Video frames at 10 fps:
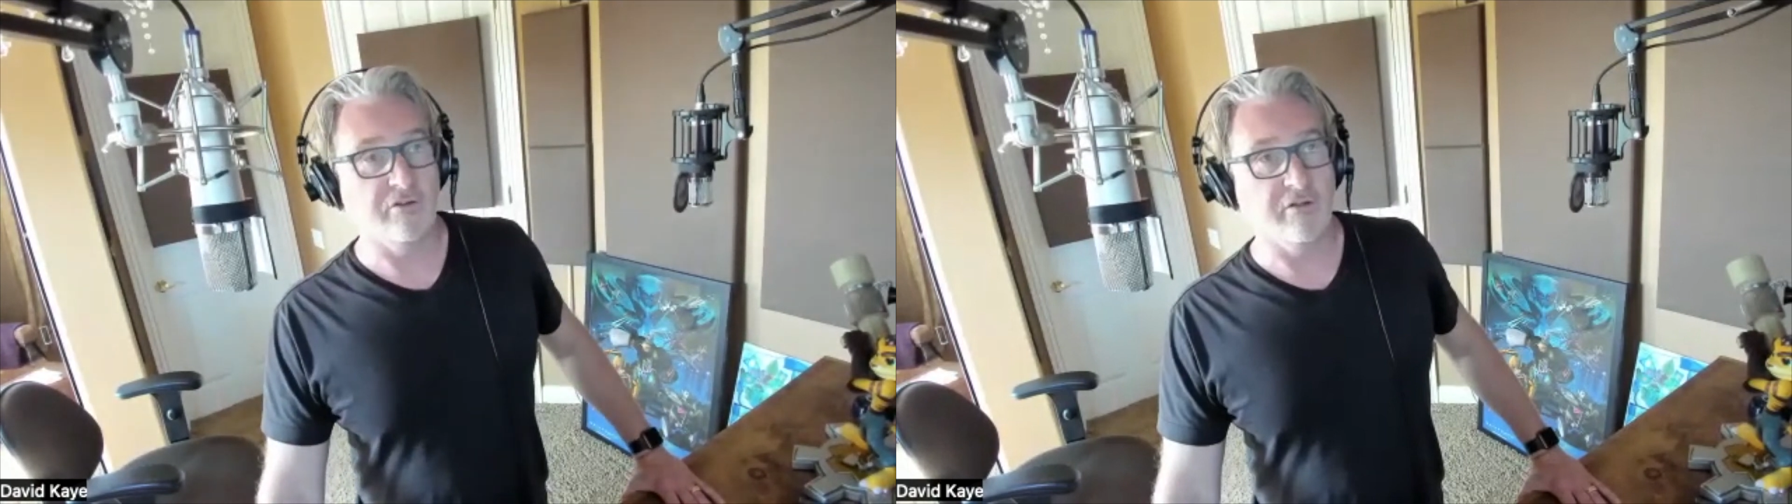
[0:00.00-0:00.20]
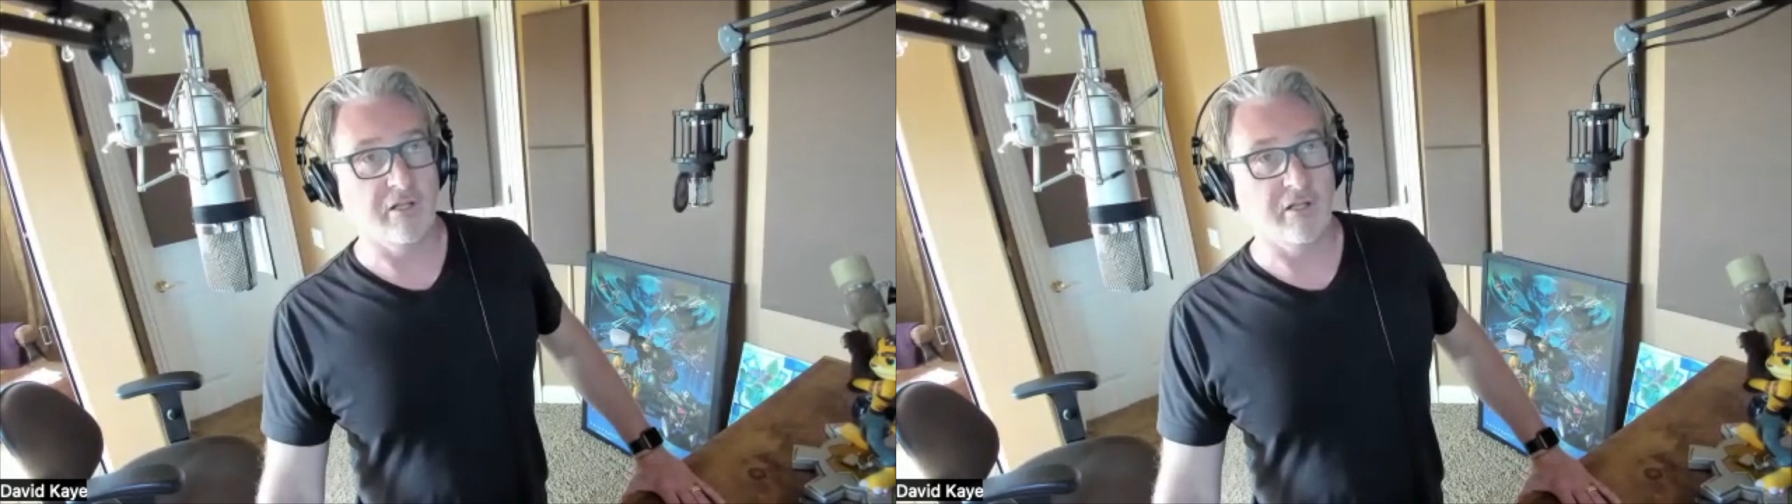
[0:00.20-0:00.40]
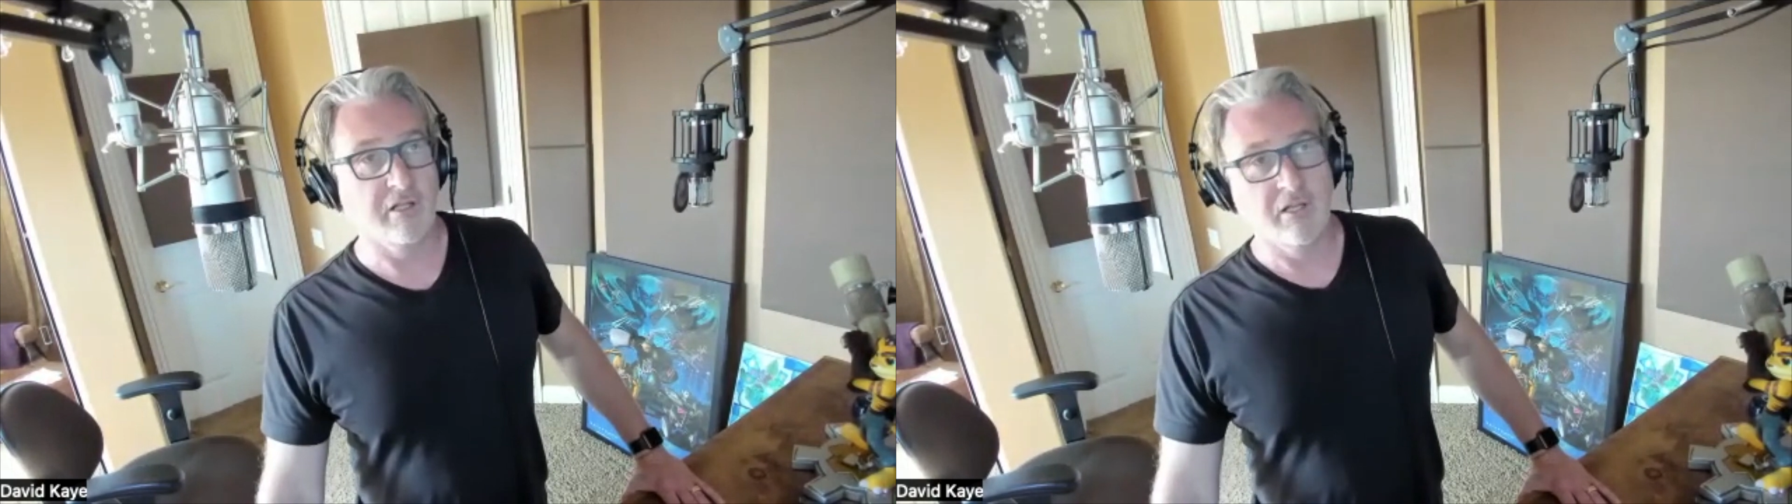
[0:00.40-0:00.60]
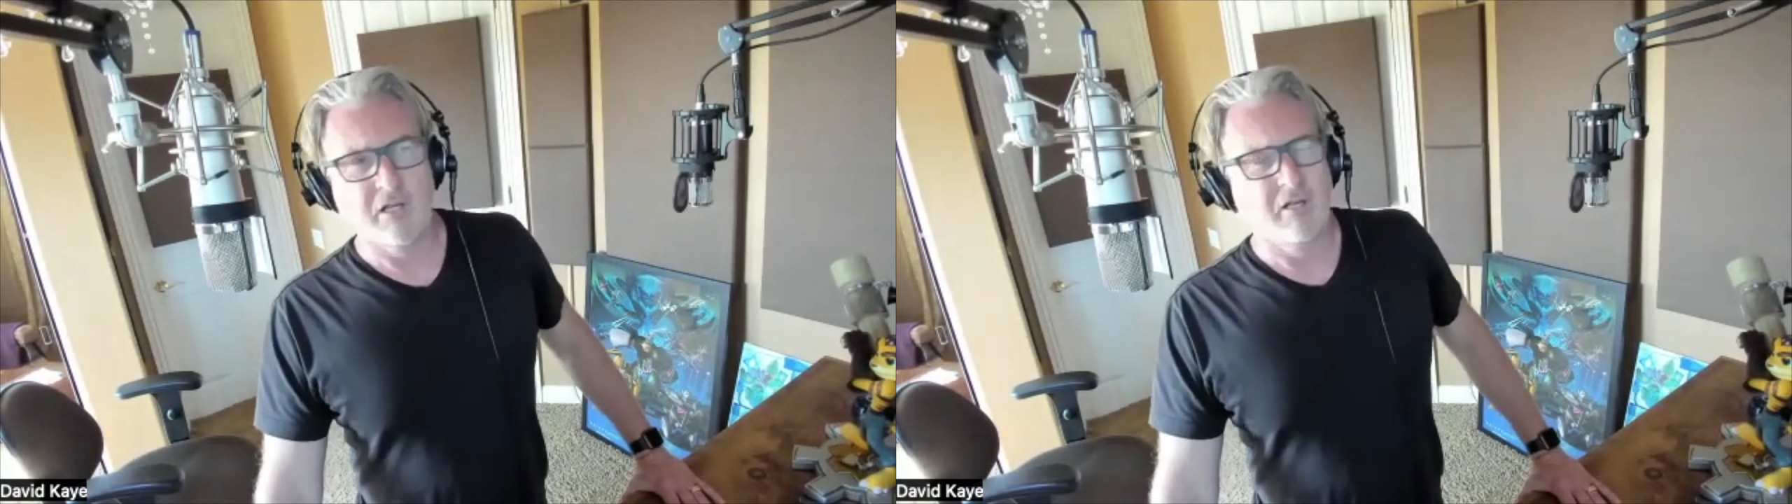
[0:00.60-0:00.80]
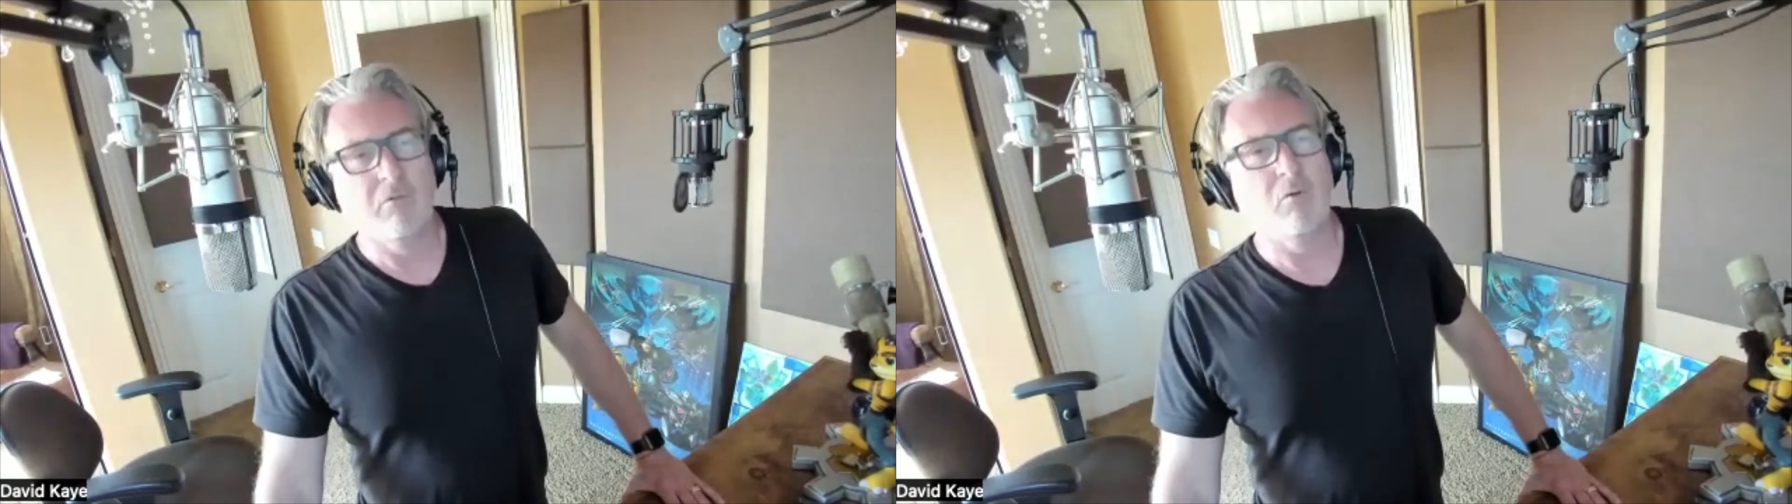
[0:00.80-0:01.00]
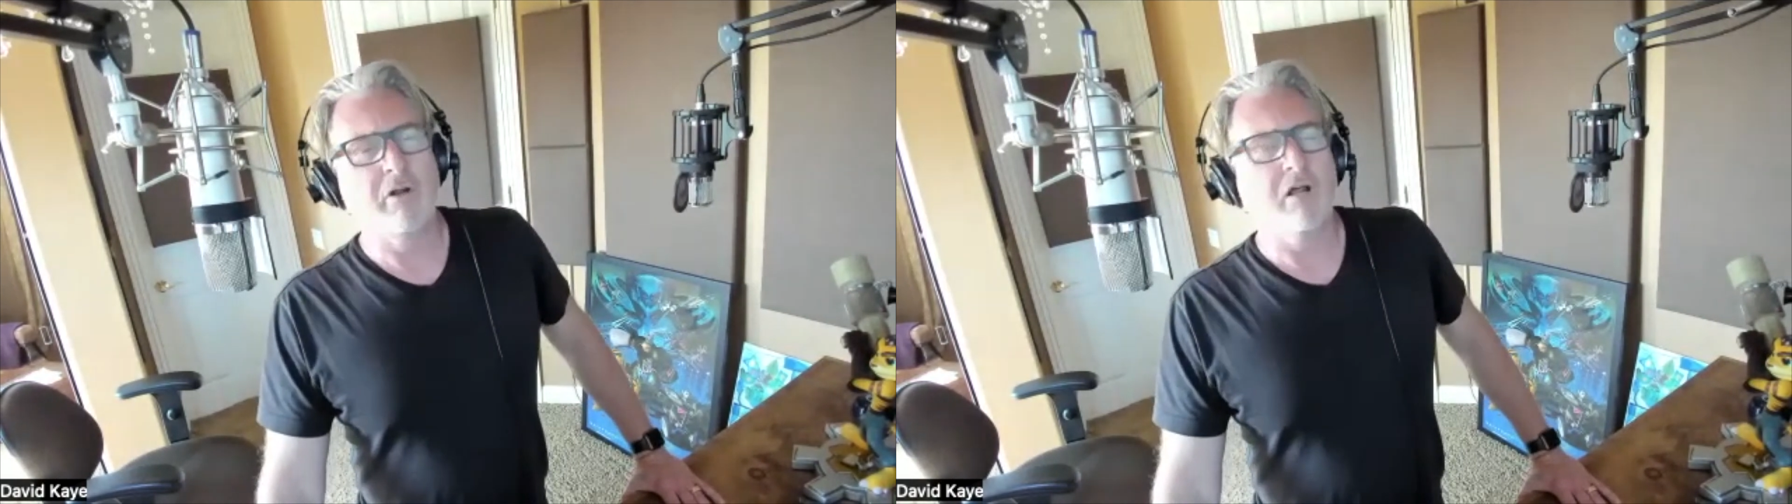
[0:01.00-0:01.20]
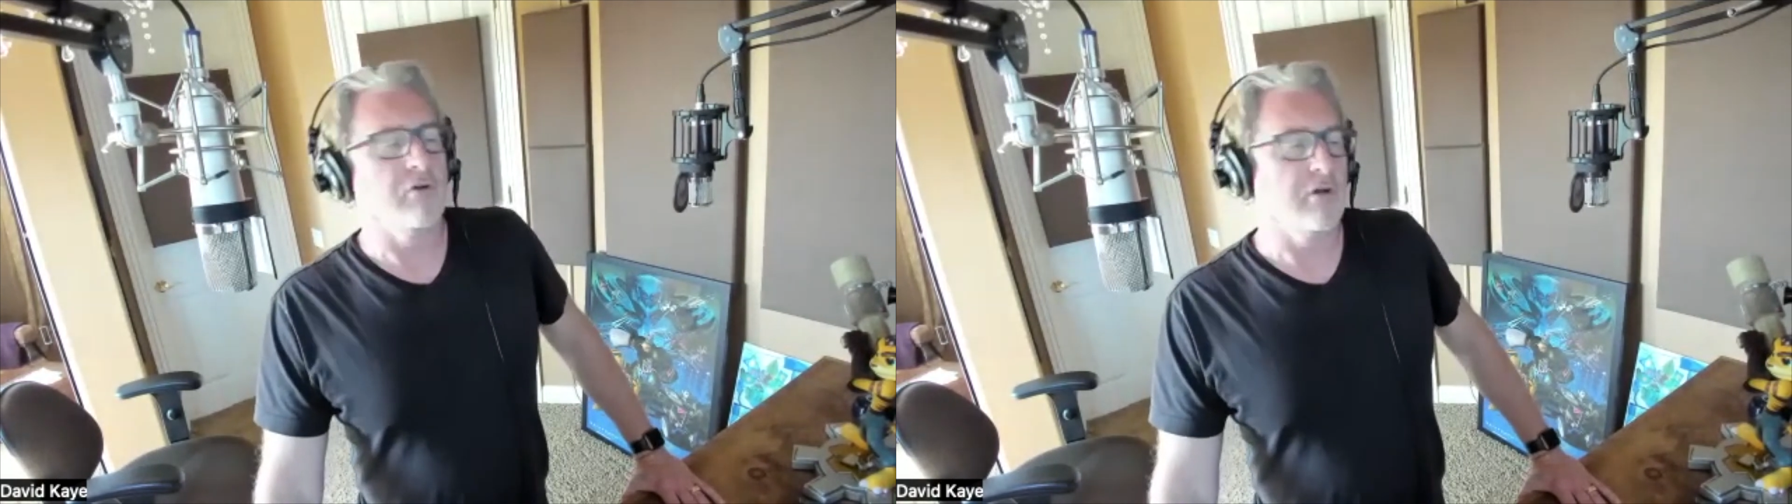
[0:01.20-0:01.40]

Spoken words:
and they like, but whatever.